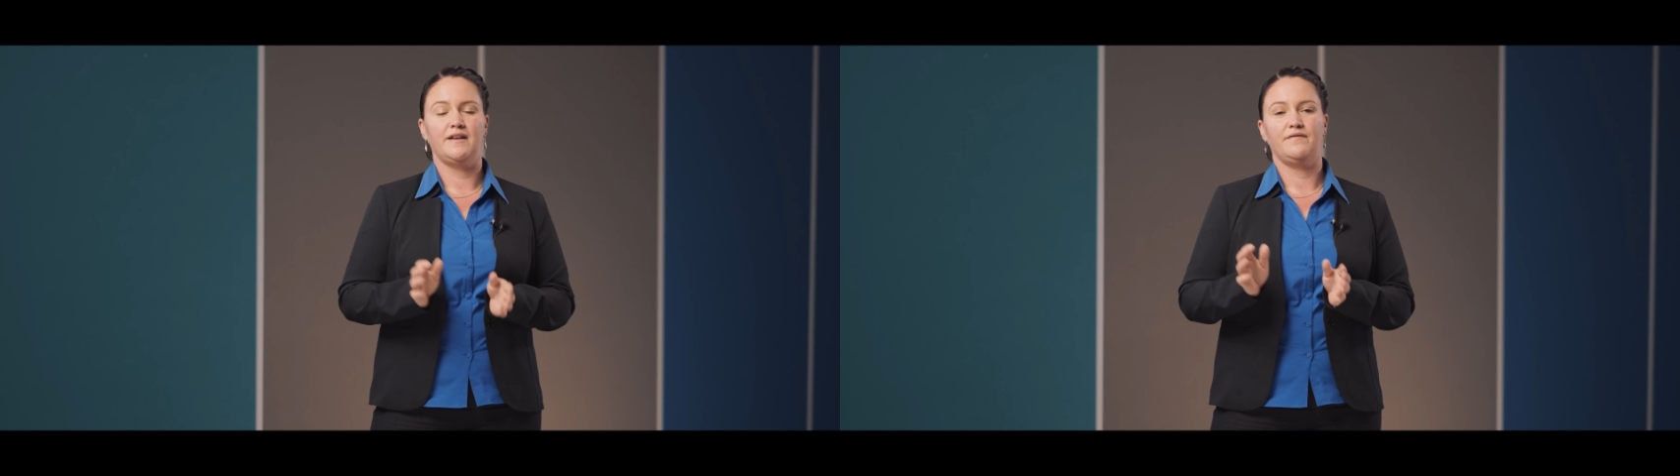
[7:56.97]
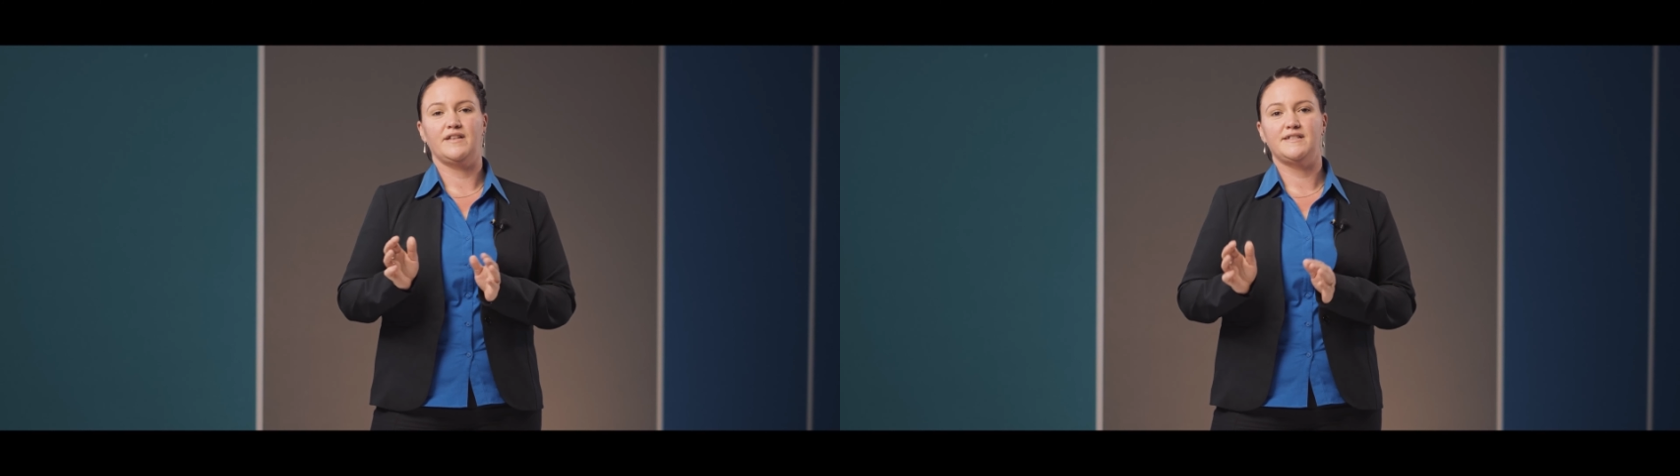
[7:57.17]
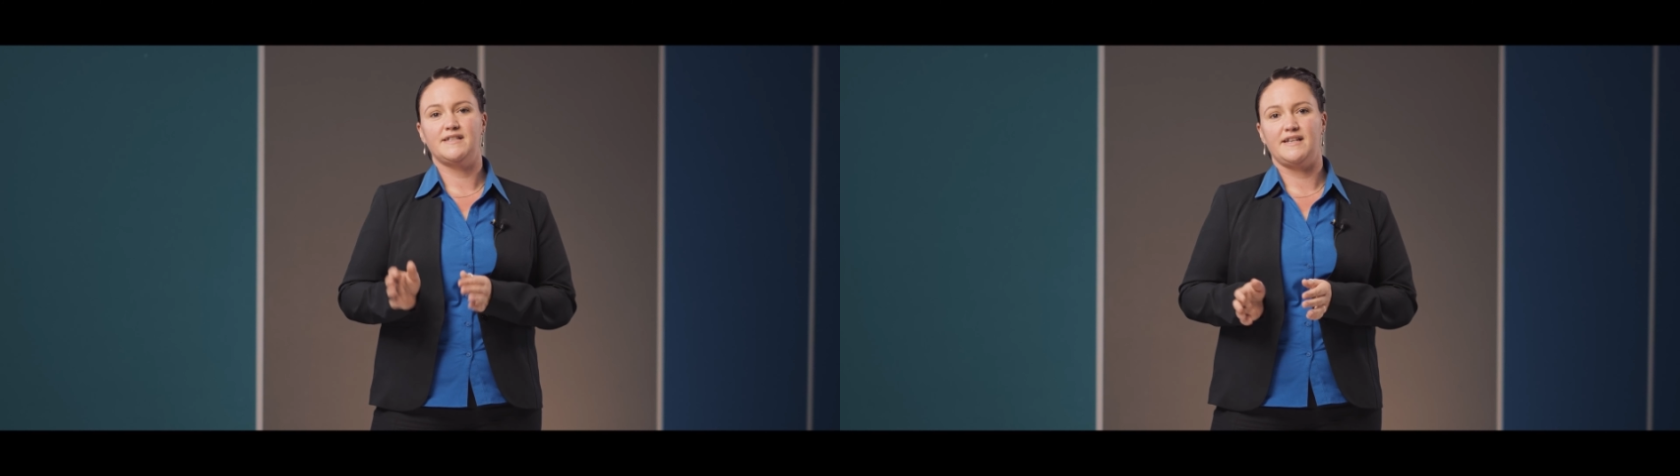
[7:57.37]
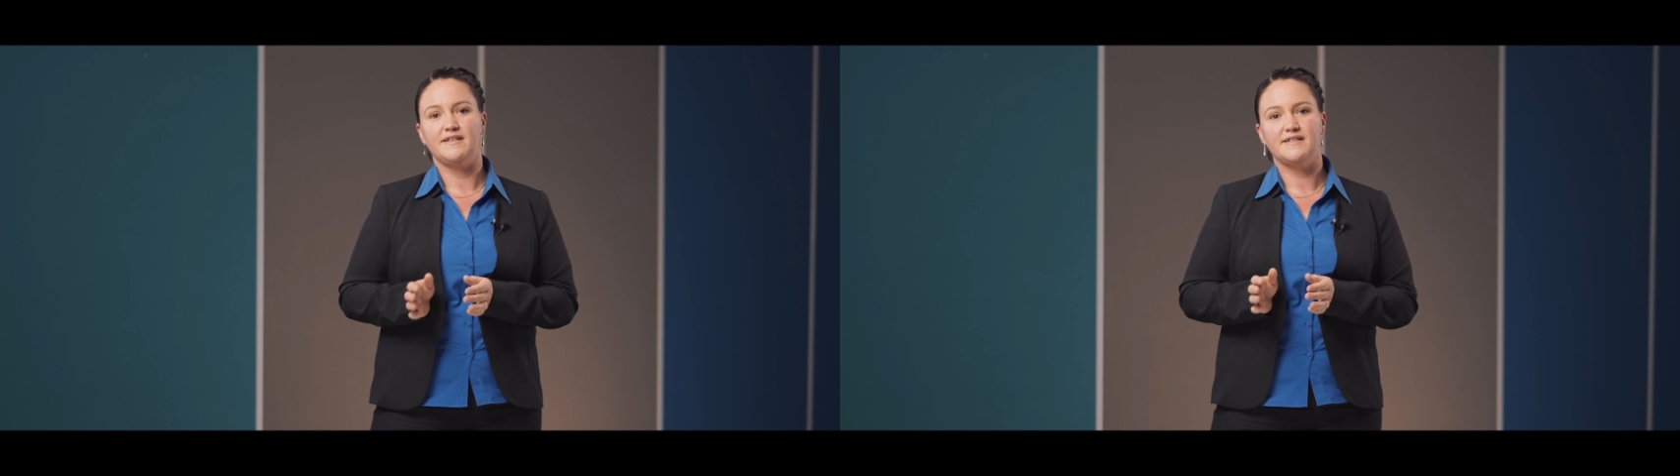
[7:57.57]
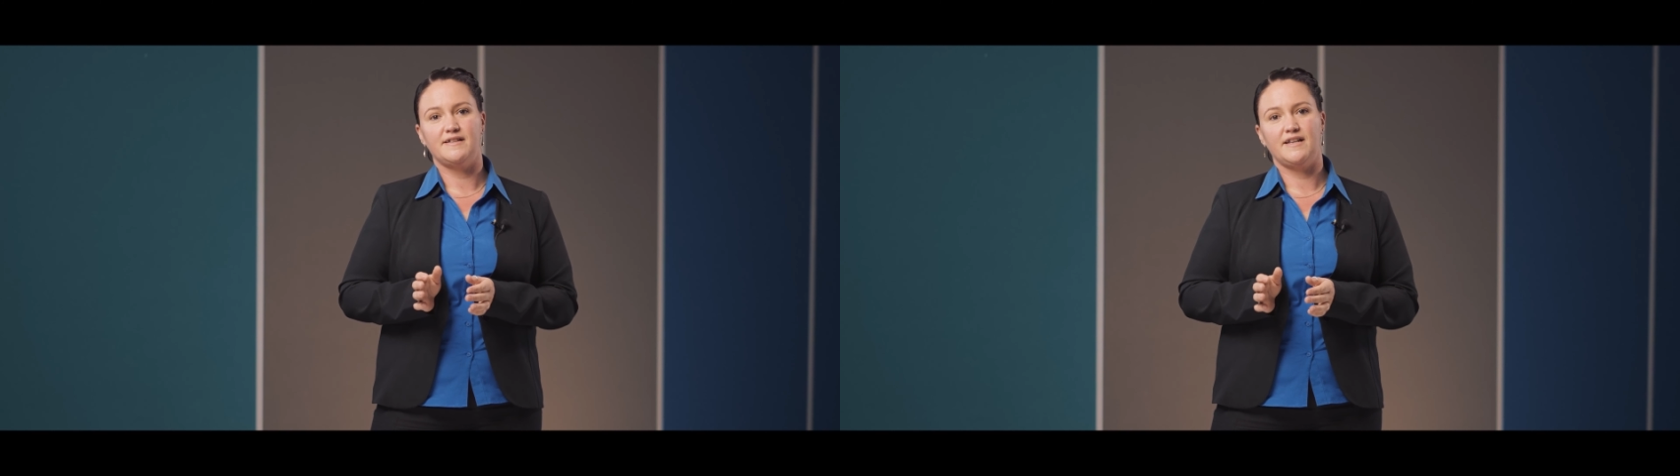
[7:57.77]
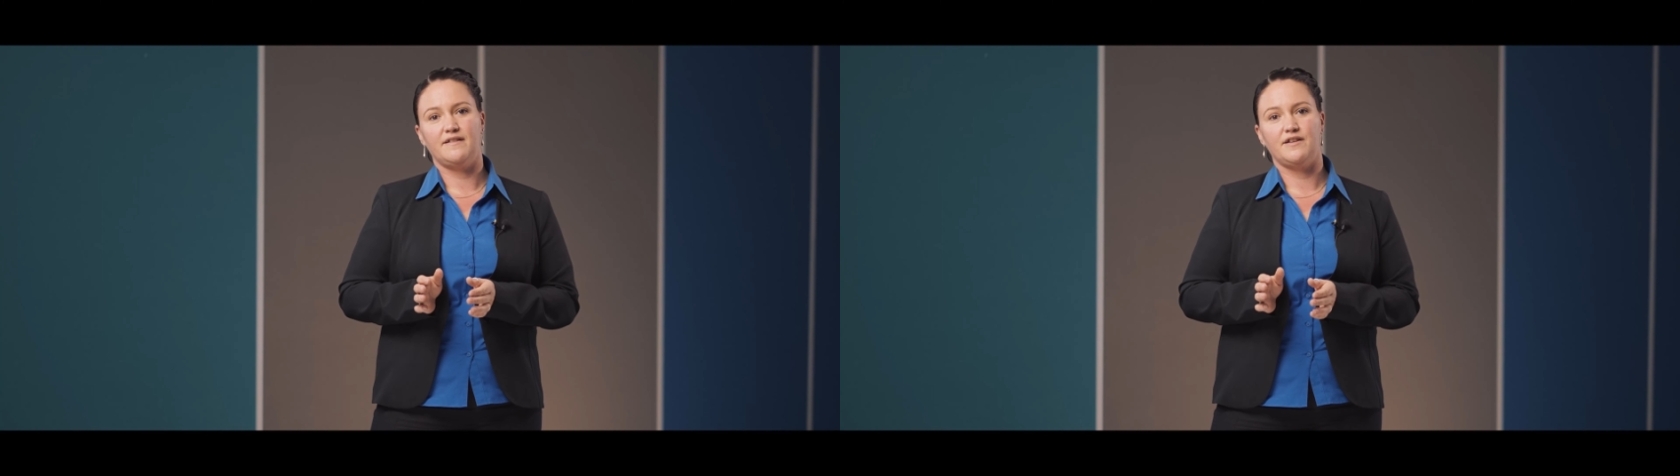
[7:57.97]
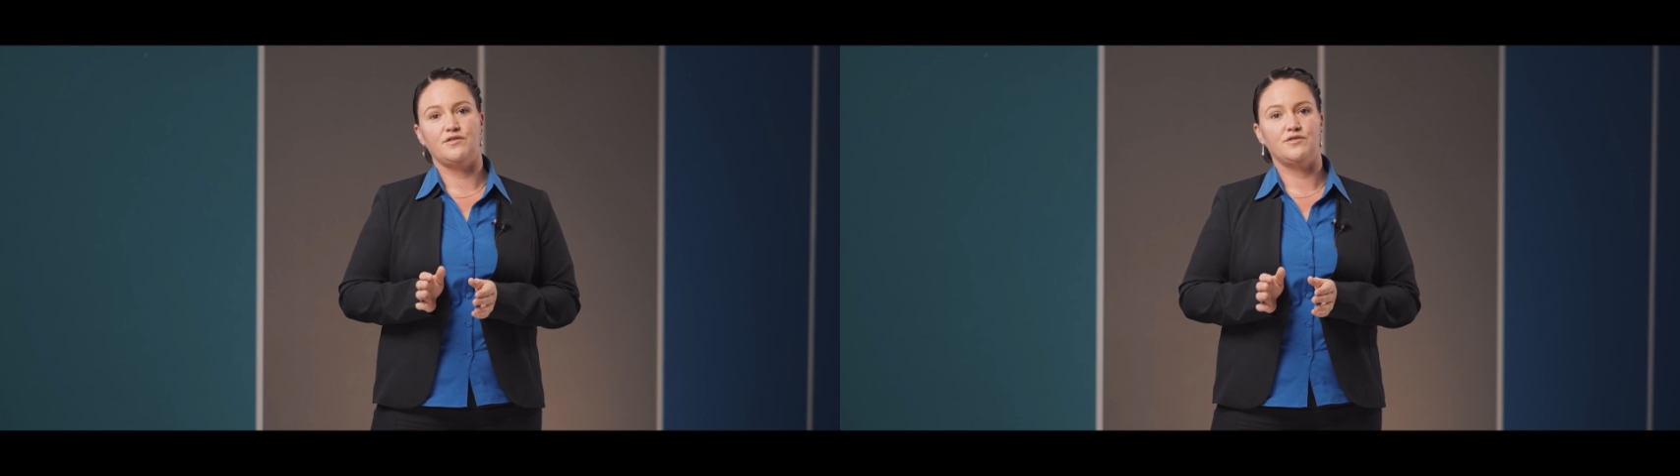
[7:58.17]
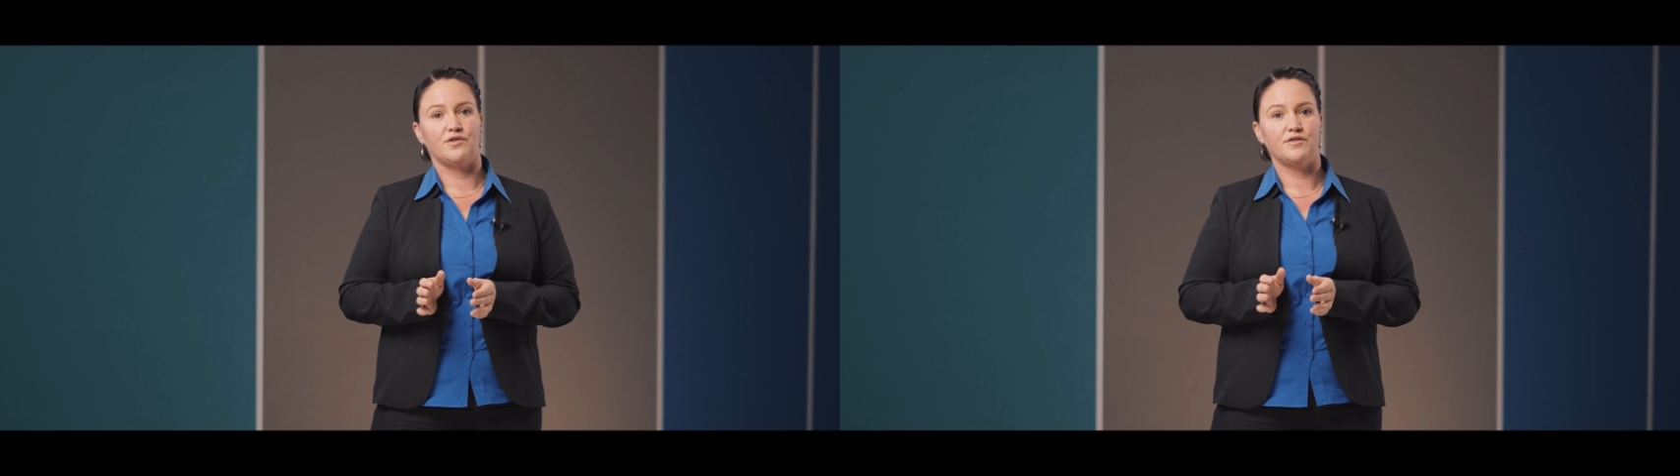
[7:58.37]
If there's things in there that
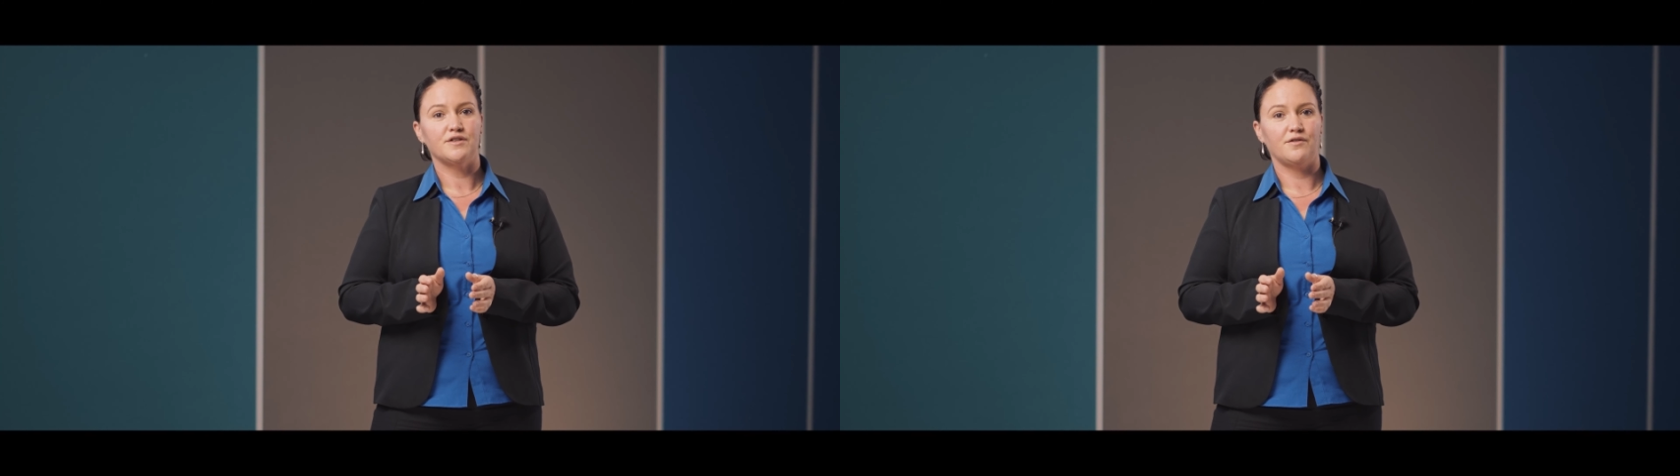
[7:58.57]
you don't